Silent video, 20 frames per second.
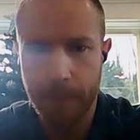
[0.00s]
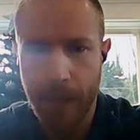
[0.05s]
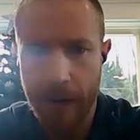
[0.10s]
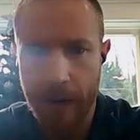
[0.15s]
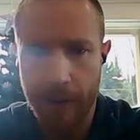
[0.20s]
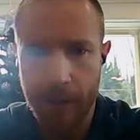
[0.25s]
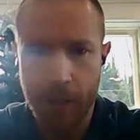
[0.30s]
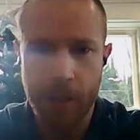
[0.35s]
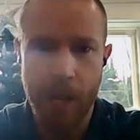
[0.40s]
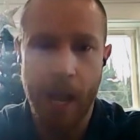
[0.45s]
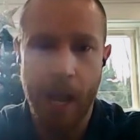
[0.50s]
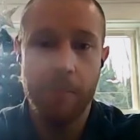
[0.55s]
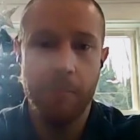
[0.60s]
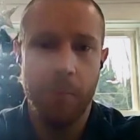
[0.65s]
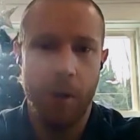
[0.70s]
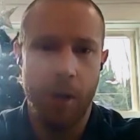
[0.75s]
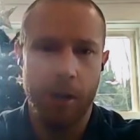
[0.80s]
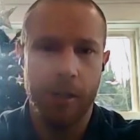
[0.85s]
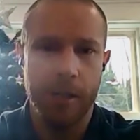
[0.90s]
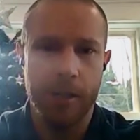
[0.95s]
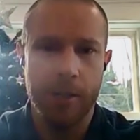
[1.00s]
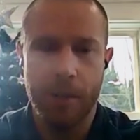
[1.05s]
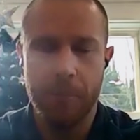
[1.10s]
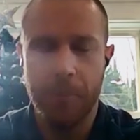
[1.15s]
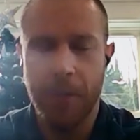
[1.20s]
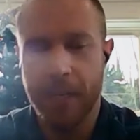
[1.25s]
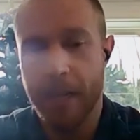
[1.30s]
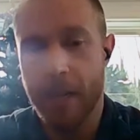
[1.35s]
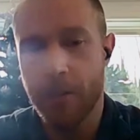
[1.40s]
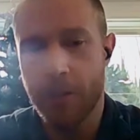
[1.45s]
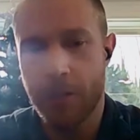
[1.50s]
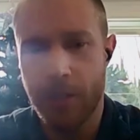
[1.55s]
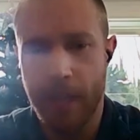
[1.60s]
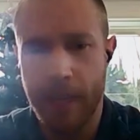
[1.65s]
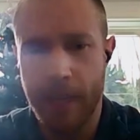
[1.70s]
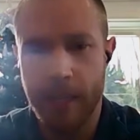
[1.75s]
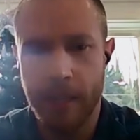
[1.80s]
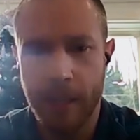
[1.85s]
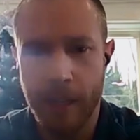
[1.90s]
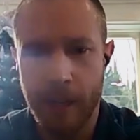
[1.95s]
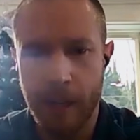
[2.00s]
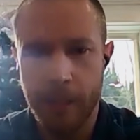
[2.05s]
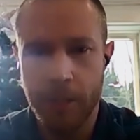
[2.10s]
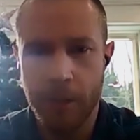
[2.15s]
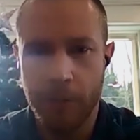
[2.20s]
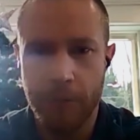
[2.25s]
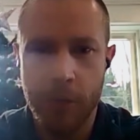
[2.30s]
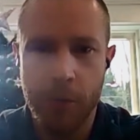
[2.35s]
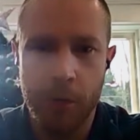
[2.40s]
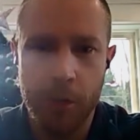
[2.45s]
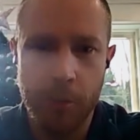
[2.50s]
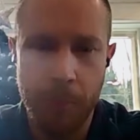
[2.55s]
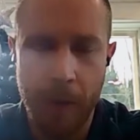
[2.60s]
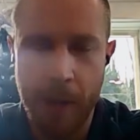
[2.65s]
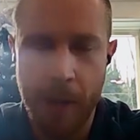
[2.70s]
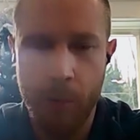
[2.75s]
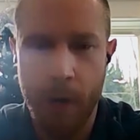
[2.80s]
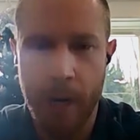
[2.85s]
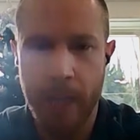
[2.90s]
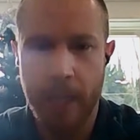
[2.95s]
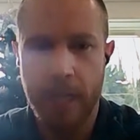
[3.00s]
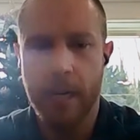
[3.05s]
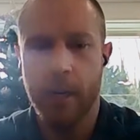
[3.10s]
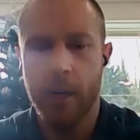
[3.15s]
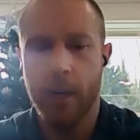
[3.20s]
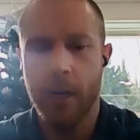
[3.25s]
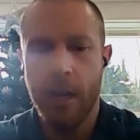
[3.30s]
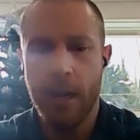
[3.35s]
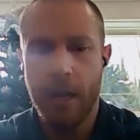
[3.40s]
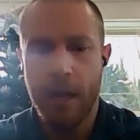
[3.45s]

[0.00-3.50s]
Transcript: kind of a sidebar and something else that your viewers might want to hear.